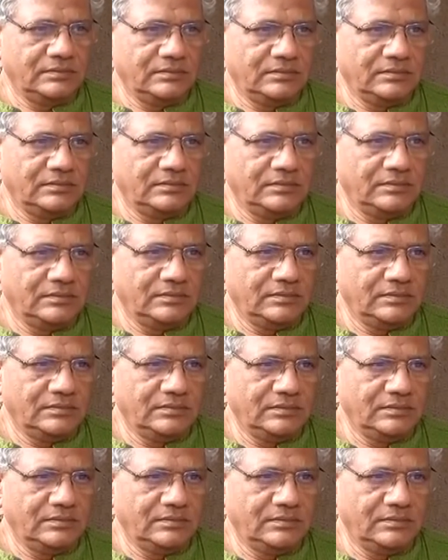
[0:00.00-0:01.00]
to Valley,
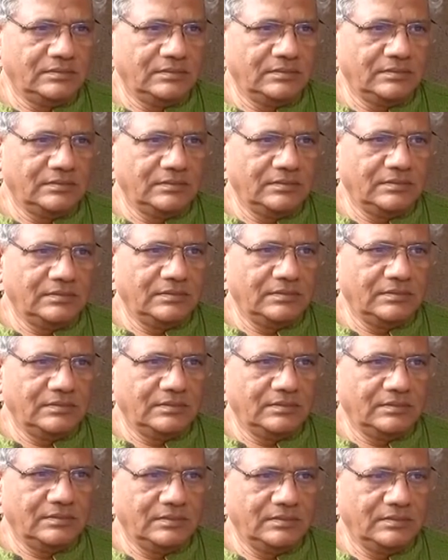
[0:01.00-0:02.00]
they will discuss the
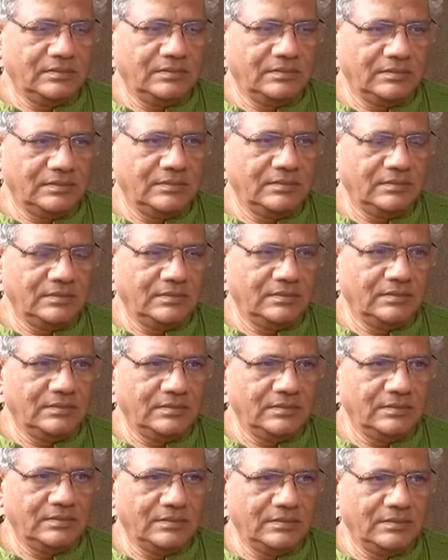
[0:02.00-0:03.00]
situation over there
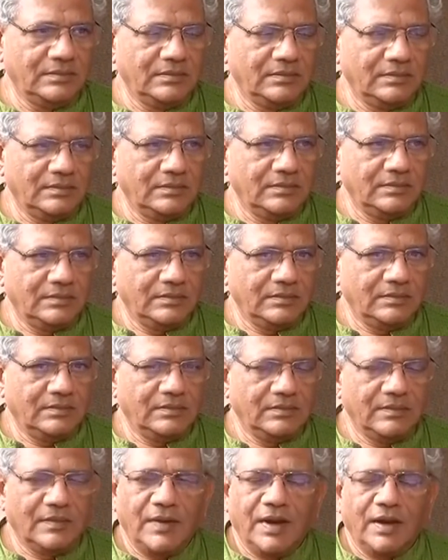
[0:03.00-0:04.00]
from the
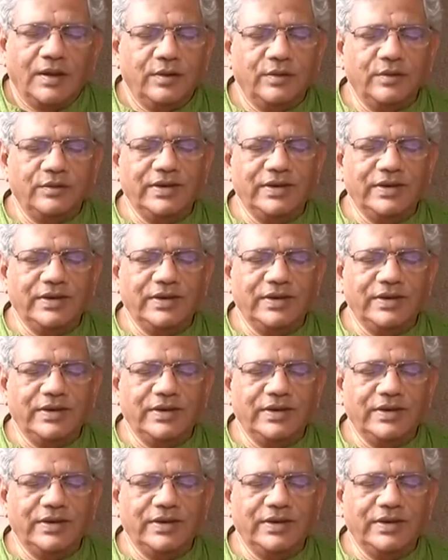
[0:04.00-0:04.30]
several people.